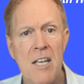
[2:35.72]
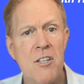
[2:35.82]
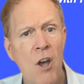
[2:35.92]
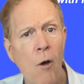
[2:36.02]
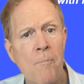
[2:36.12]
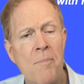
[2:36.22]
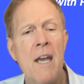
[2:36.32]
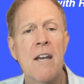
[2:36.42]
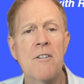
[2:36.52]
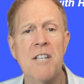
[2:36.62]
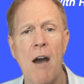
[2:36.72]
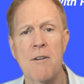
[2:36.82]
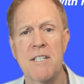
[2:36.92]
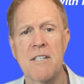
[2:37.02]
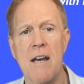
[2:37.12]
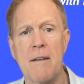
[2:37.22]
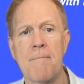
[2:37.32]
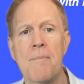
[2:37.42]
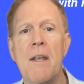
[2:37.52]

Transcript: So here's how it's done.